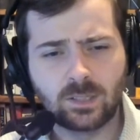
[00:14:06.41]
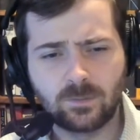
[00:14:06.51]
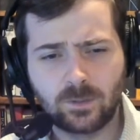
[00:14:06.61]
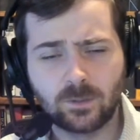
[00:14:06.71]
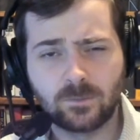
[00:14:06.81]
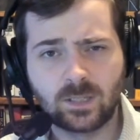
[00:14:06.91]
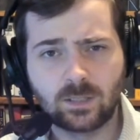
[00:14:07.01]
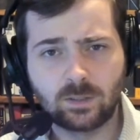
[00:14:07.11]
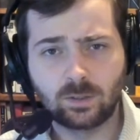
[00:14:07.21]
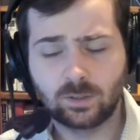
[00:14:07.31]
if your fans
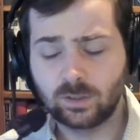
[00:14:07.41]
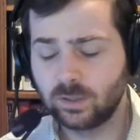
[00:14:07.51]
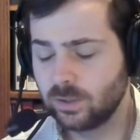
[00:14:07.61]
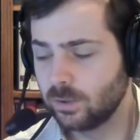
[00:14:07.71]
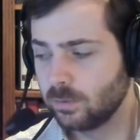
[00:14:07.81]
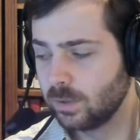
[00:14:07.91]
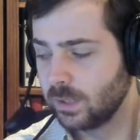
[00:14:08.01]
start to go.